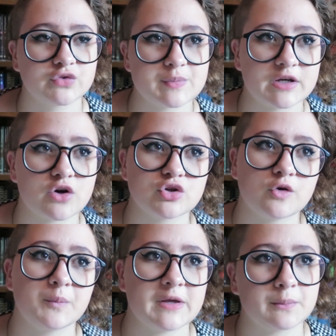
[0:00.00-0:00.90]
depending on
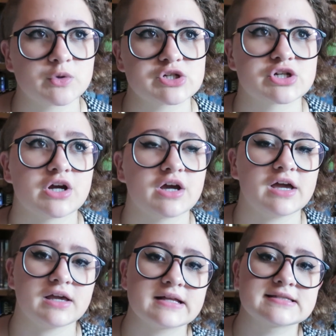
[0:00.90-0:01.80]
your pen pressure
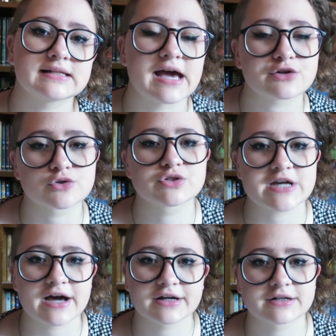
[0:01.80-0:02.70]
it gets lighter or
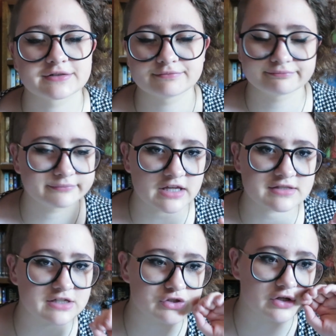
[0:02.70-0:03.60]
darker and
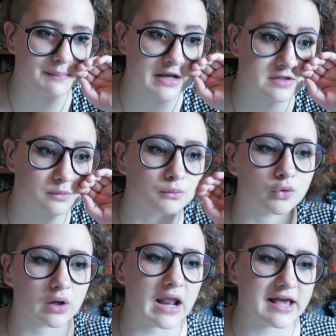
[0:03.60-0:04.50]
etc. Makes it
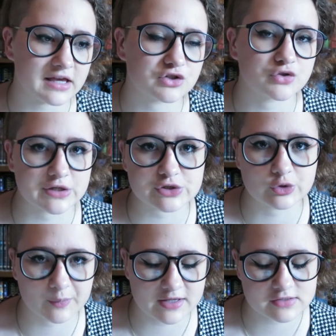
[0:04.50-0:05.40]
more like a
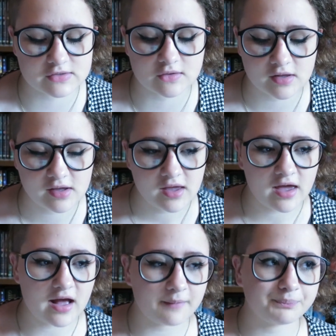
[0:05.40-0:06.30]
traditional pencil.
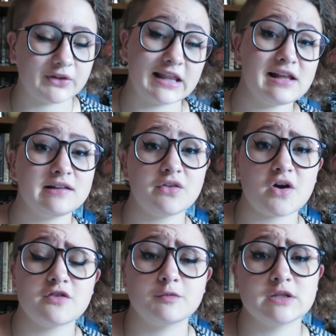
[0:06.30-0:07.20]
Lately though,
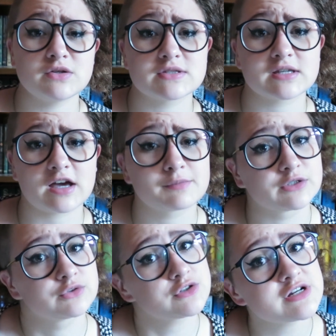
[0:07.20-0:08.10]
I've been using Ahmed
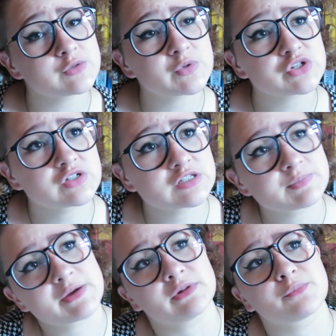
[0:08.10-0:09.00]
Aldori's brushes.
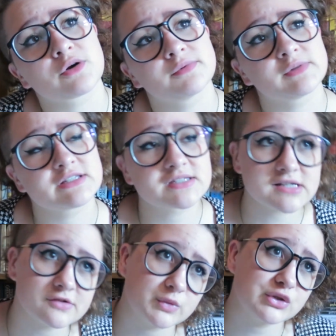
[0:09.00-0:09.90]
People are probably
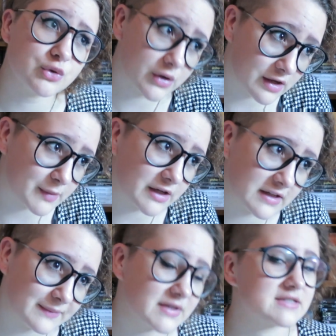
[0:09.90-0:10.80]
sick of me talking about
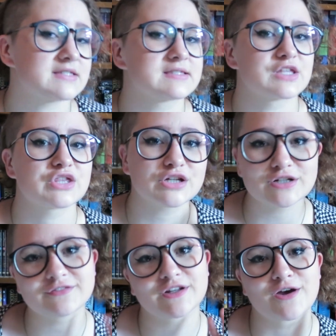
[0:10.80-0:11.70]
him because this is the
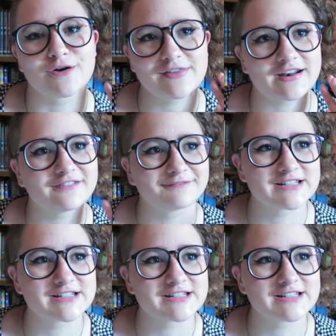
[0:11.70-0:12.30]
third video that I've